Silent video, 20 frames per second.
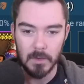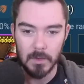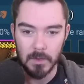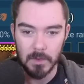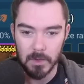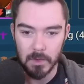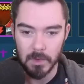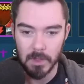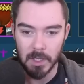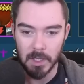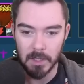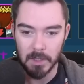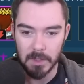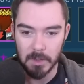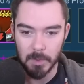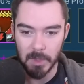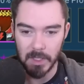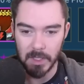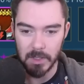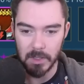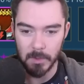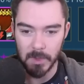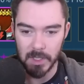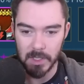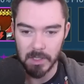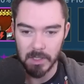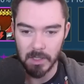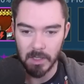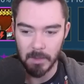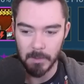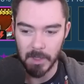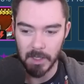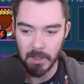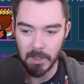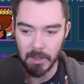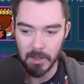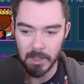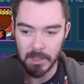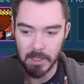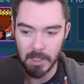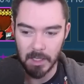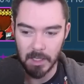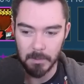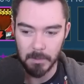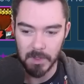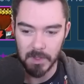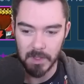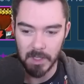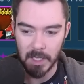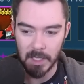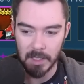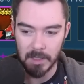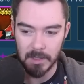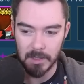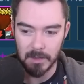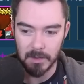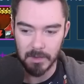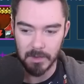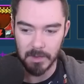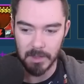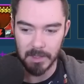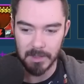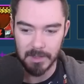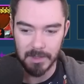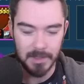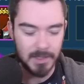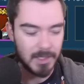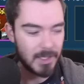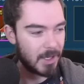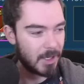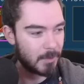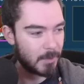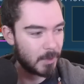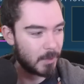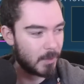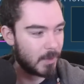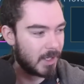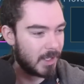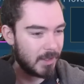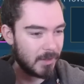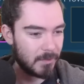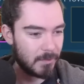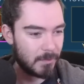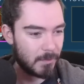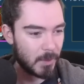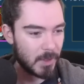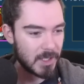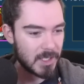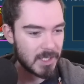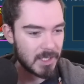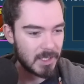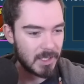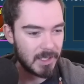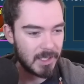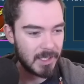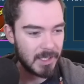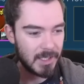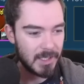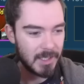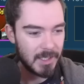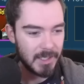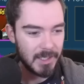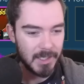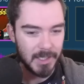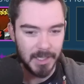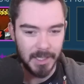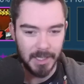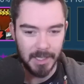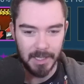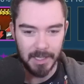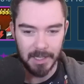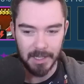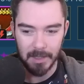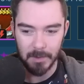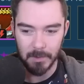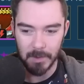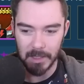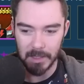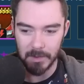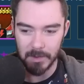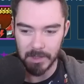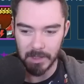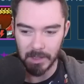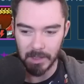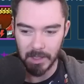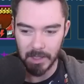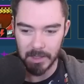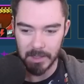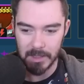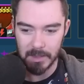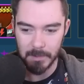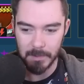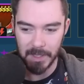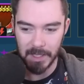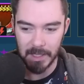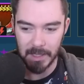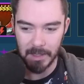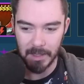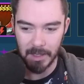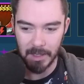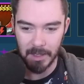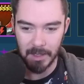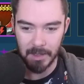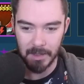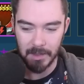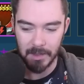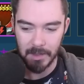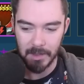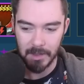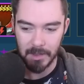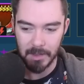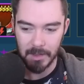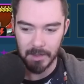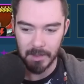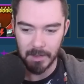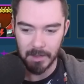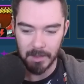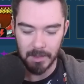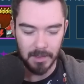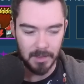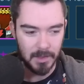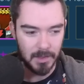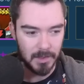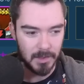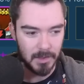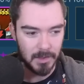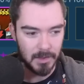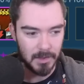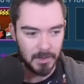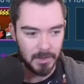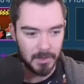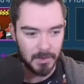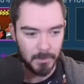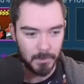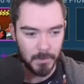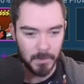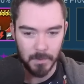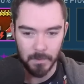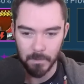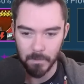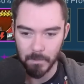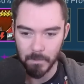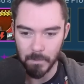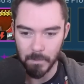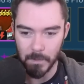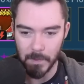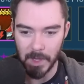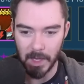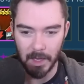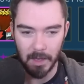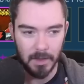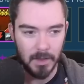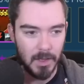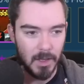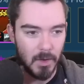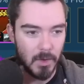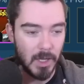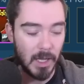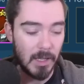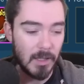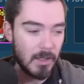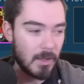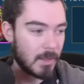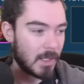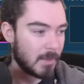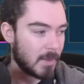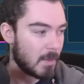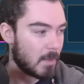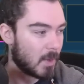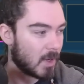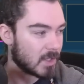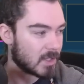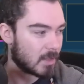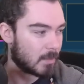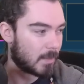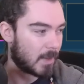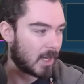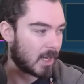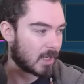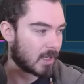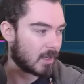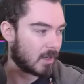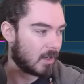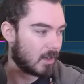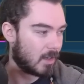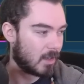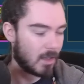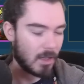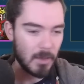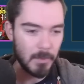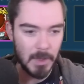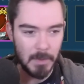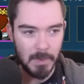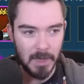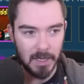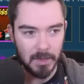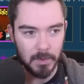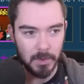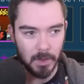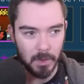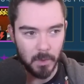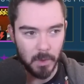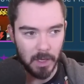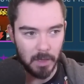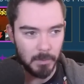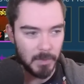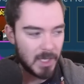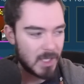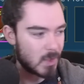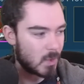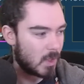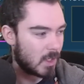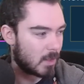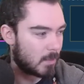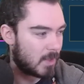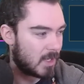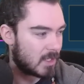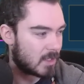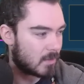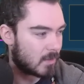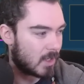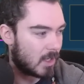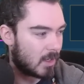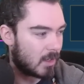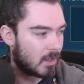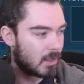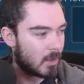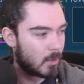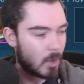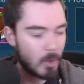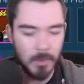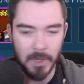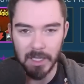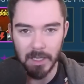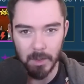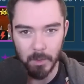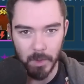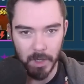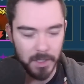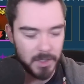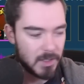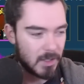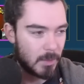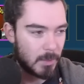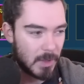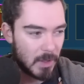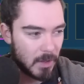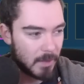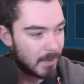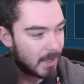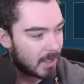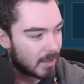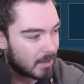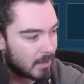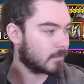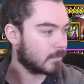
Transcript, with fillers: Try not to spend too much time here. Attack percent, that's a terrible one, unfortunately. Uh, we lose a lot of speed there. Um, yeah. Okay, let, let, me pause it back. Uh, I'll be back real quick. Might tweak a piece of gear. I won't make you watch it. Be right back.